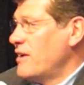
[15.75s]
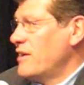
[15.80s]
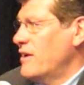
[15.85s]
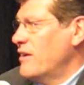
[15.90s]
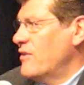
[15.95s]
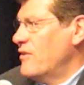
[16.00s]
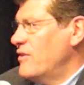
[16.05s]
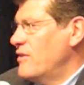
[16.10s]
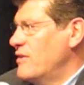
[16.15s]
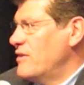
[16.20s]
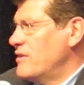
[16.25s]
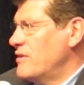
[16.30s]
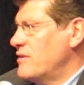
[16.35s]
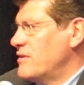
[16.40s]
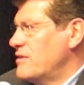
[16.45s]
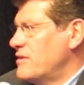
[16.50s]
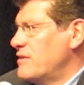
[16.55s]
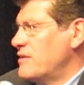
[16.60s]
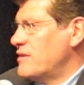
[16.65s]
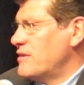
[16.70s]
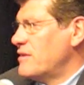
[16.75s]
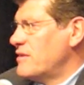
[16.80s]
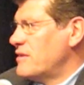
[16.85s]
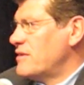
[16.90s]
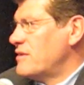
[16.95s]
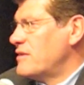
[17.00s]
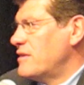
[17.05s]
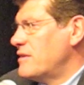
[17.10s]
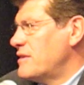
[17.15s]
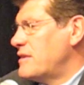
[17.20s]
You
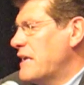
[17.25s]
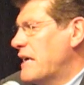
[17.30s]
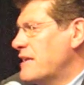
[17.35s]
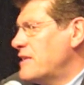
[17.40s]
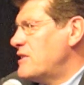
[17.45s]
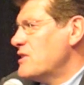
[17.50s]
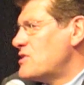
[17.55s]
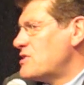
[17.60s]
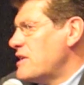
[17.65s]
know, at this